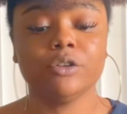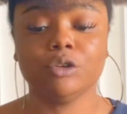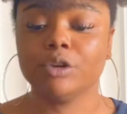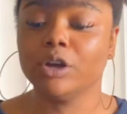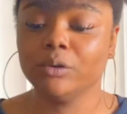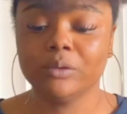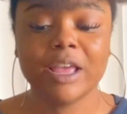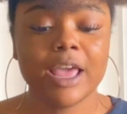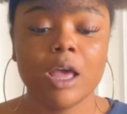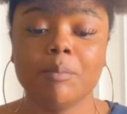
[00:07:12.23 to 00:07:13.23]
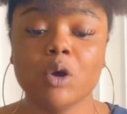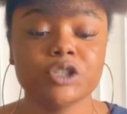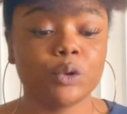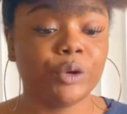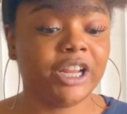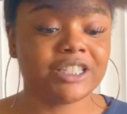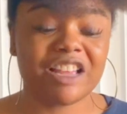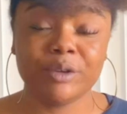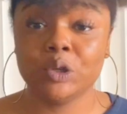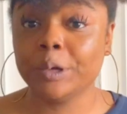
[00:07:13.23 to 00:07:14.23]
You know, most of the readings I've
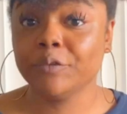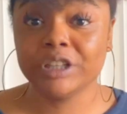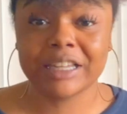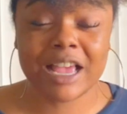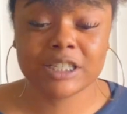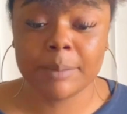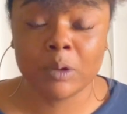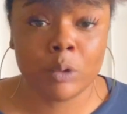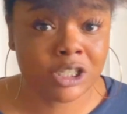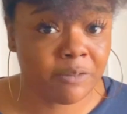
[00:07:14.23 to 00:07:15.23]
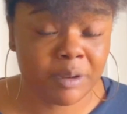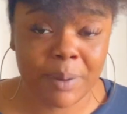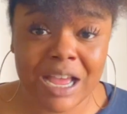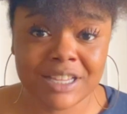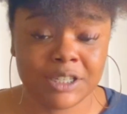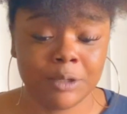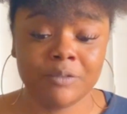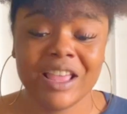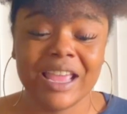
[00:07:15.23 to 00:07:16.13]
been doing for the last couple of weeks have been positive.